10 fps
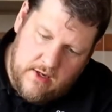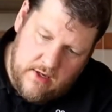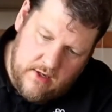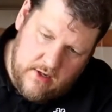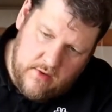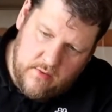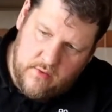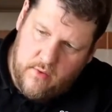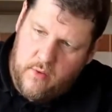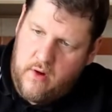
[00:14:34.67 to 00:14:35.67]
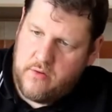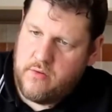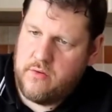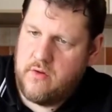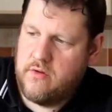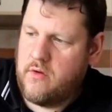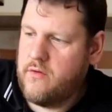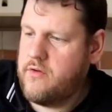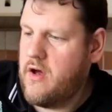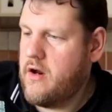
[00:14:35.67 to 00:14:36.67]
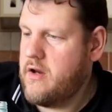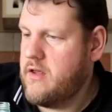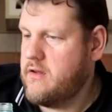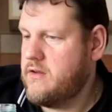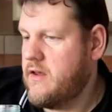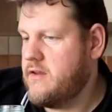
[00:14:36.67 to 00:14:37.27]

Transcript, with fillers: and I don't know how to dissolve the honey inside